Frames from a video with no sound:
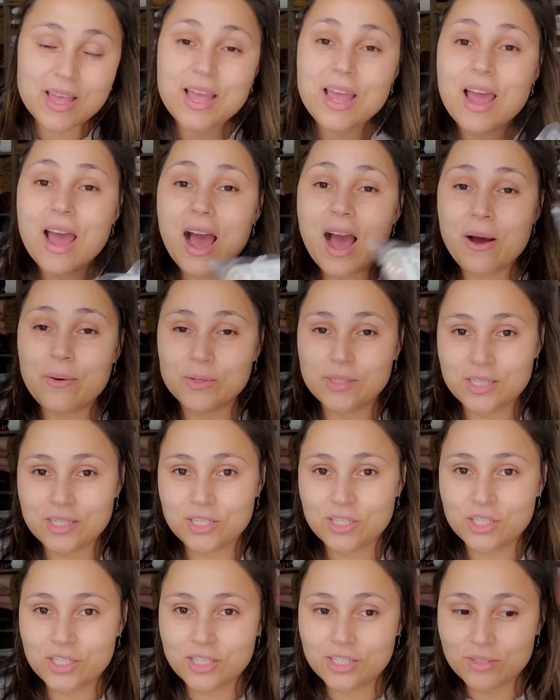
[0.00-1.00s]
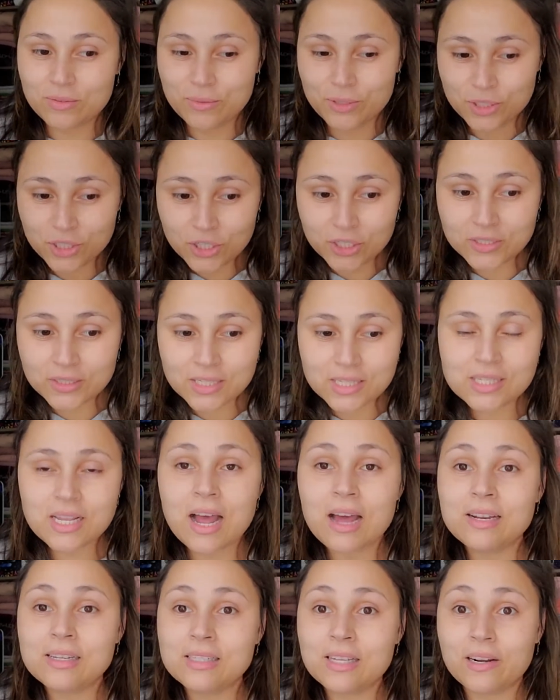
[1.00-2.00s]
I was initially going to return this. I
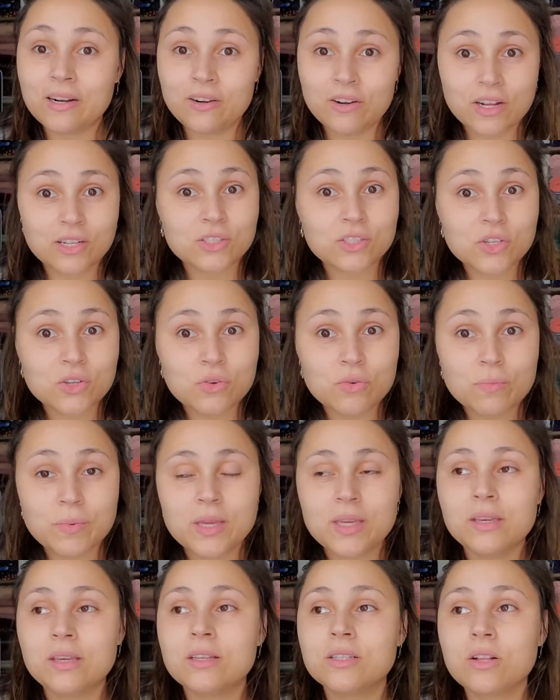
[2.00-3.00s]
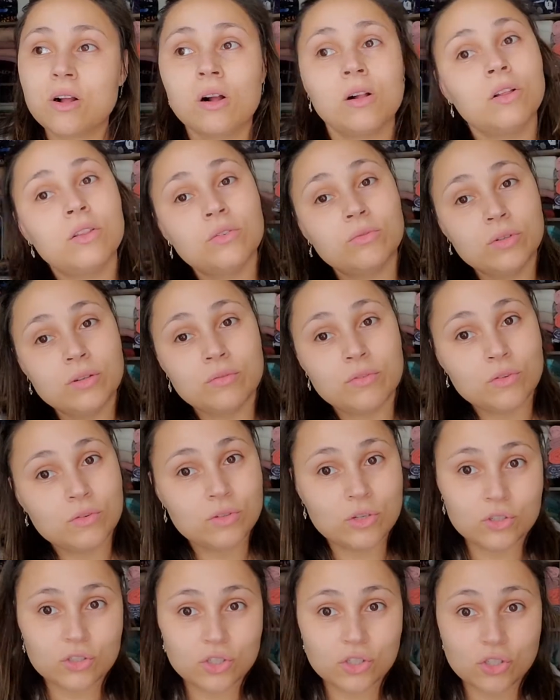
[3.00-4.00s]
decided not to because all the reviews are
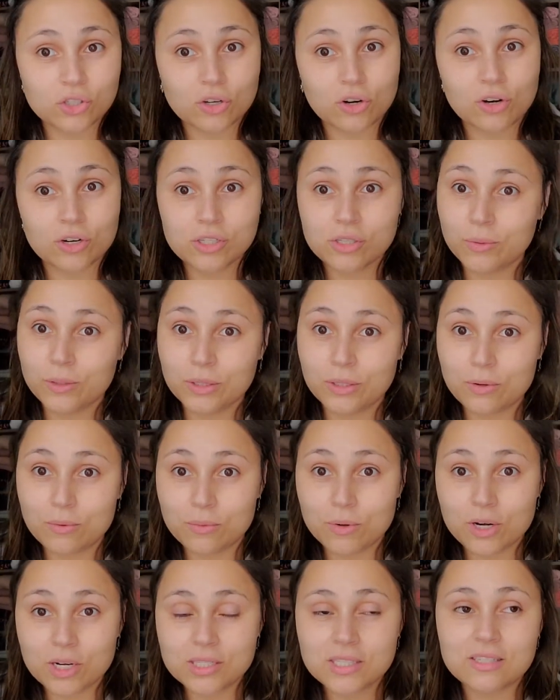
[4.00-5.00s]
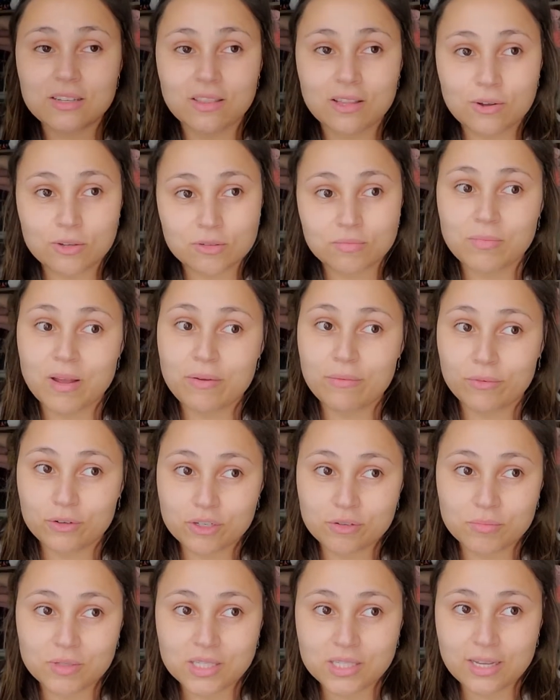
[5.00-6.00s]
just stars with no words. That was my
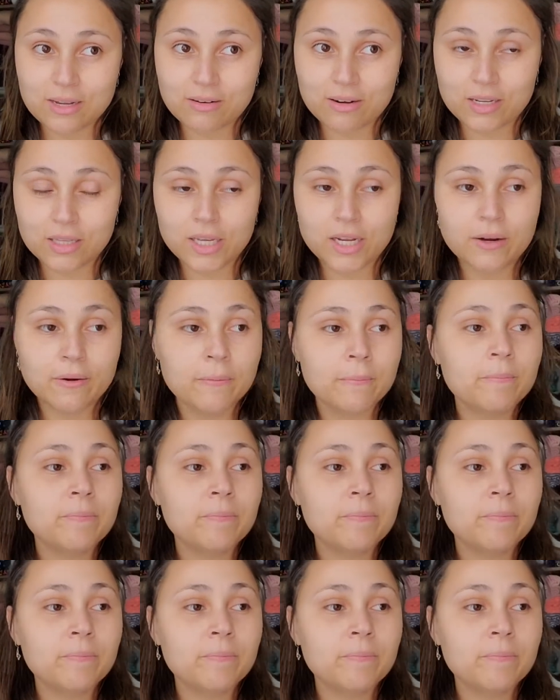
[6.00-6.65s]
first mistake right there.